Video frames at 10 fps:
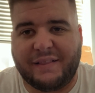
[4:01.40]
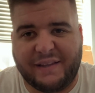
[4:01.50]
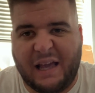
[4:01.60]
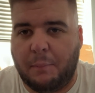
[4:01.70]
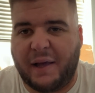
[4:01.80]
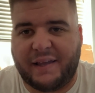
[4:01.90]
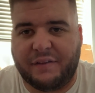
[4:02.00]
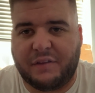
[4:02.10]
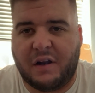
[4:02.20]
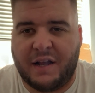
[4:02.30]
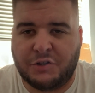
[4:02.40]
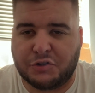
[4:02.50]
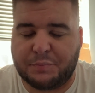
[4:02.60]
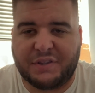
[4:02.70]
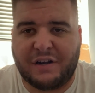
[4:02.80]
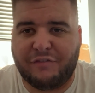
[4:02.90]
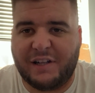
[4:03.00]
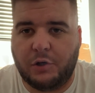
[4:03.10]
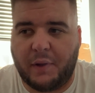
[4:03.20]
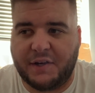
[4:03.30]
to get back in there and just meet their
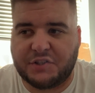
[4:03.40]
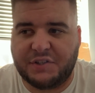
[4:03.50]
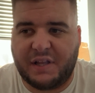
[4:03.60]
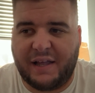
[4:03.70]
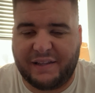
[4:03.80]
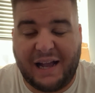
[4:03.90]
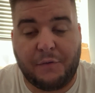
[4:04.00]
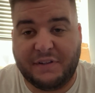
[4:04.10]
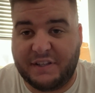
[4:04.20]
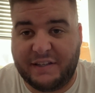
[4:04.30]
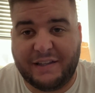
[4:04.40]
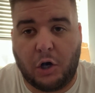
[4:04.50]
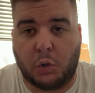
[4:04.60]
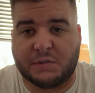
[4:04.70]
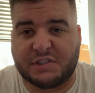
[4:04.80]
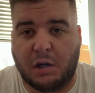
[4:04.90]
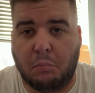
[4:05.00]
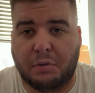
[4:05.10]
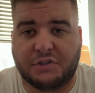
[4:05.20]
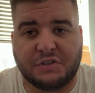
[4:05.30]
valuation and guarantee the whole
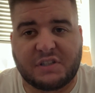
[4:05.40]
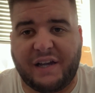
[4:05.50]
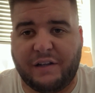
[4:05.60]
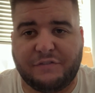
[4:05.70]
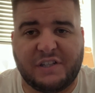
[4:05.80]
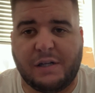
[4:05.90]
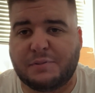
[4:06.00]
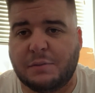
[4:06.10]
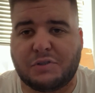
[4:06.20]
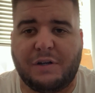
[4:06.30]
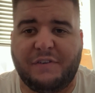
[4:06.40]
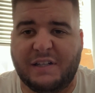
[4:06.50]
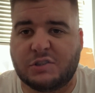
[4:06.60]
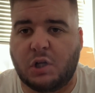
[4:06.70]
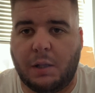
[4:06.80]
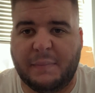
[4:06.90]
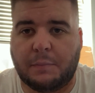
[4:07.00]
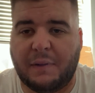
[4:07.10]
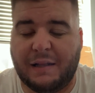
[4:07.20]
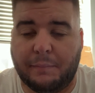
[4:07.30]
sum, but just kind of set up some sort of an
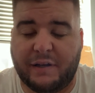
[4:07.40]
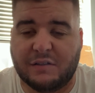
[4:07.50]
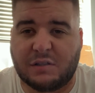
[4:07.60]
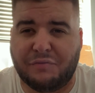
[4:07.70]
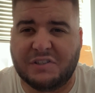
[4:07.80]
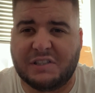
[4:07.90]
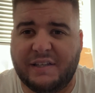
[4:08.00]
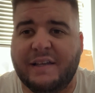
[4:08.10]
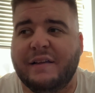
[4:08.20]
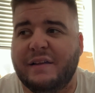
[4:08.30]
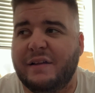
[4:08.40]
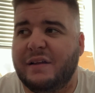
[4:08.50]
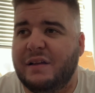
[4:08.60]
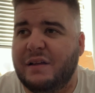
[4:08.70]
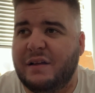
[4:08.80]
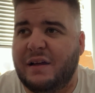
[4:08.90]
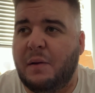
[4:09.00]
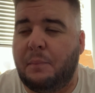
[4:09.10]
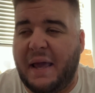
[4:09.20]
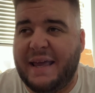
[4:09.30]
installment plan, because obviously
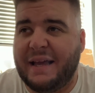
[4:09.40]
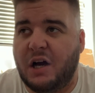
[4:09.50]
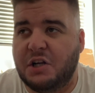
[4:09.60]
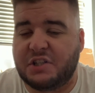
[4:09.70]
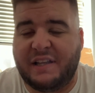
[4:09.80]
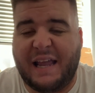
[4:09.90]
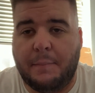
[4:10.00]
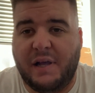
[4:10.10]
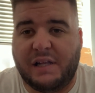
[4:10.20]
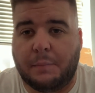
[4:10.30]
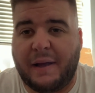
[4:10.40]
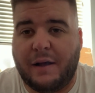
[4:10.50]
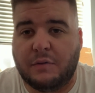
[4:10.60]
paying £108 million